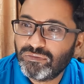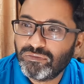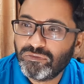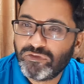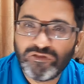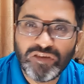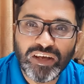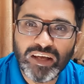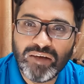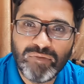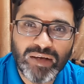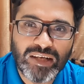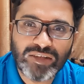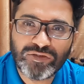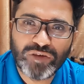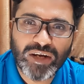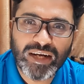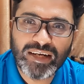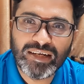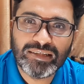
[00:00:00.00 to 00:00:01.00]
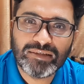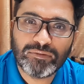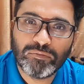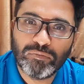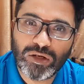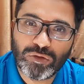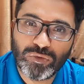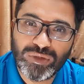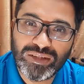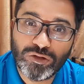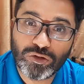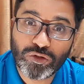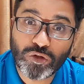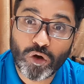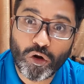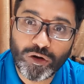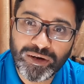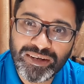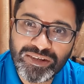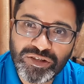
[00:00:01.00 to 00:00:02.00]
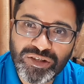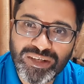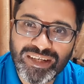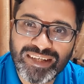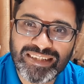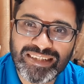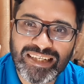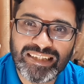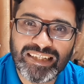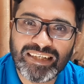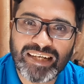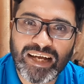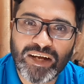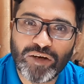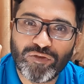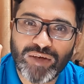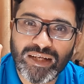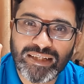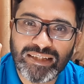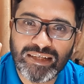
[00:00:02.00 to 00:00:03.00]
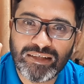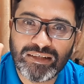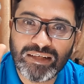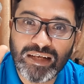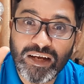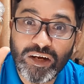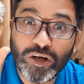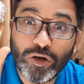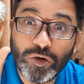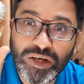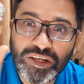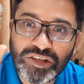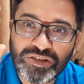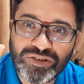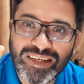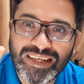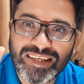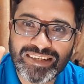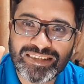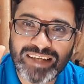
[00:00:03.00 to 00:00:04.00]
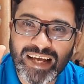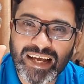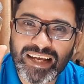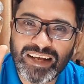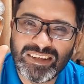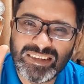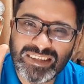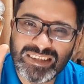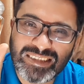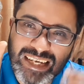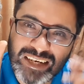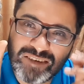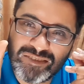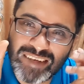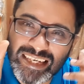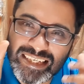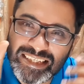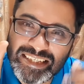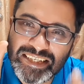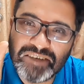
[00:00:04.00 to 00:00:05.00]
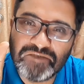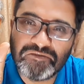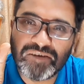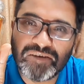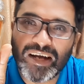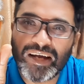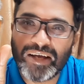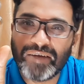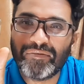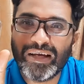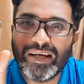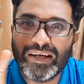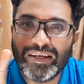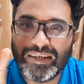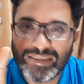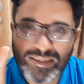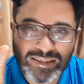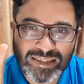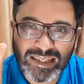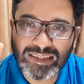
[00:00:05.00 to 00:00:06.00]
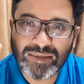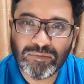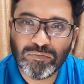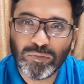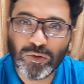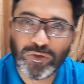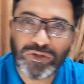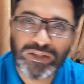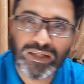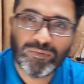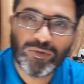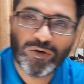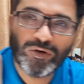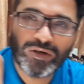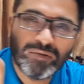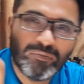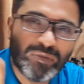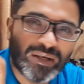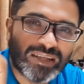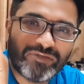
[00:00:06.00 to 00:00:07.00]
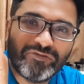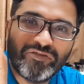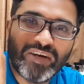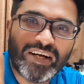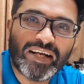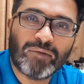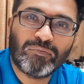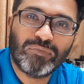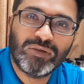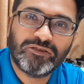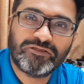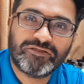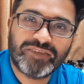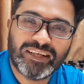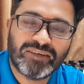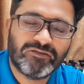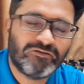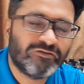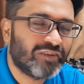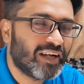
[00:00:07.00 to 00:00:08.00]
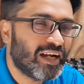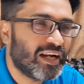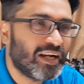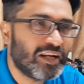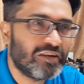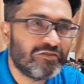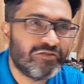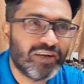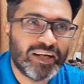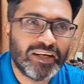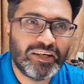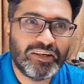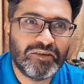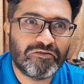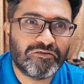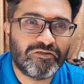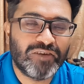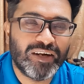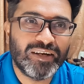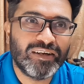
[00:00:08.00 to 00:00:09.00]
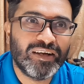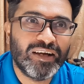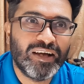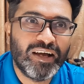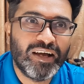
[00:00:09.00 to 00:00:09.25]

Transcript: fig based fragrance, but with those oranges and then kind of like that richness. I got this kind of like a tea vibe. There's nothing boozy about it, but it's very uplifting, very, very different.